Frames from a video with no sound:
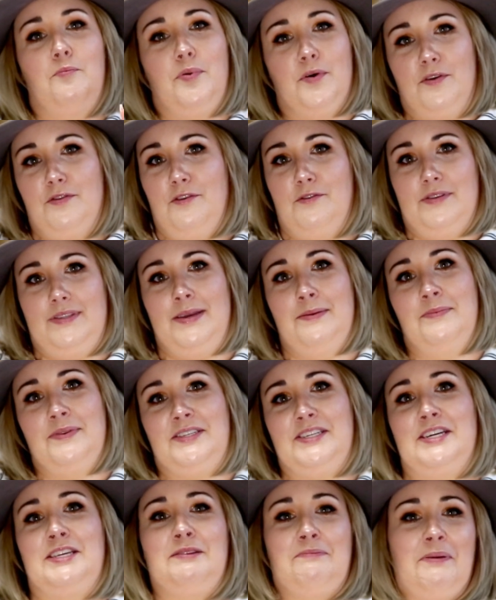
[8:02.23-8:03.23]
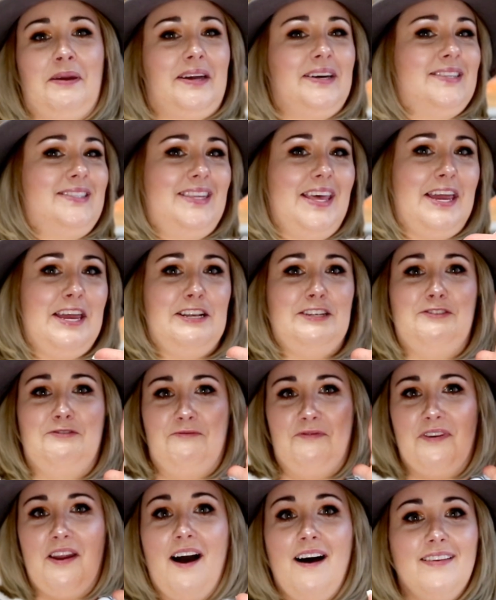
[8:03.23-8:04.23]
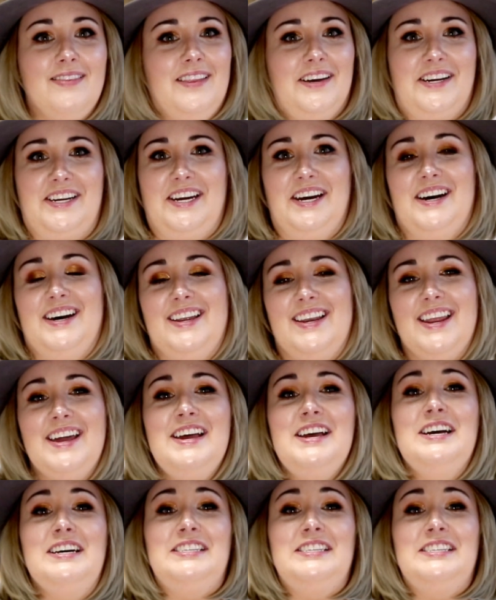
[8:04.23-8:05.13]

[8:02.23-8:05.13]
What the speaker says: burn those images because they do not look good.